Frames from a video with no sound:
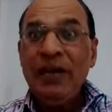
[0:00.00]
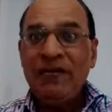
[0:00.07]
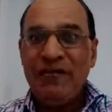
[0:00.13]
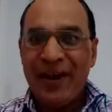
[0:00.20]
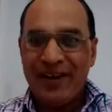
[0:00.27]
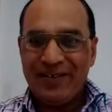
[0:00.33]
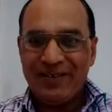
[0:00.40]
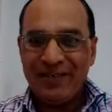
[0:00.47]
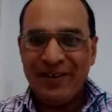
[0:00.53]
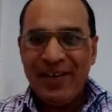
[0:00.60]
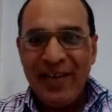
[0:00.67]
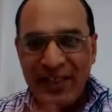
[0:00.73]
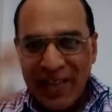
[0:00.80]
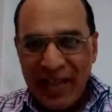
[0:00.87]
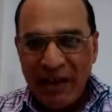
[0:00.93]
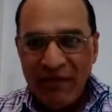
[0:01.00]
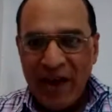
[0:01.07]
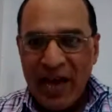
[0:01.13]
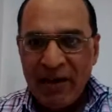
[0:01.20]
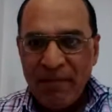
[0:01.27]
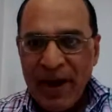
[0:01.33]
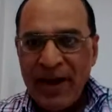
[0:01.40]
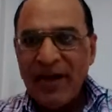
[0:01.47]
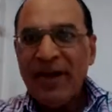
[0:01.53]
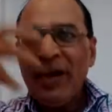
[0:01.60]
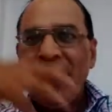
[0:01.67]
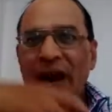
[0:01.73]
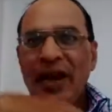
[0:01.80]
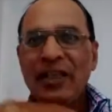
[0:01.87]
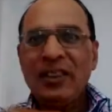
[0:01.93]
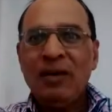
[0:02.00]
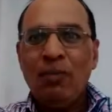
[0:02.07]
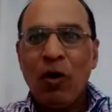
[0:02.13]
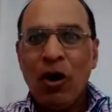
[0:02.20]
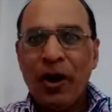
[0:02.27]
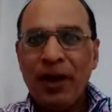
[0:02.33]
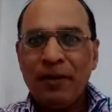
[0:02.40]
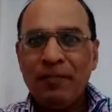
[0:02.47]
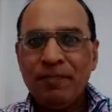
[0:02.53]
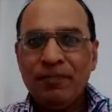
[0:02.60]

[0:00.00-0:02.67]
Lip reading: effect in the environment and in the body.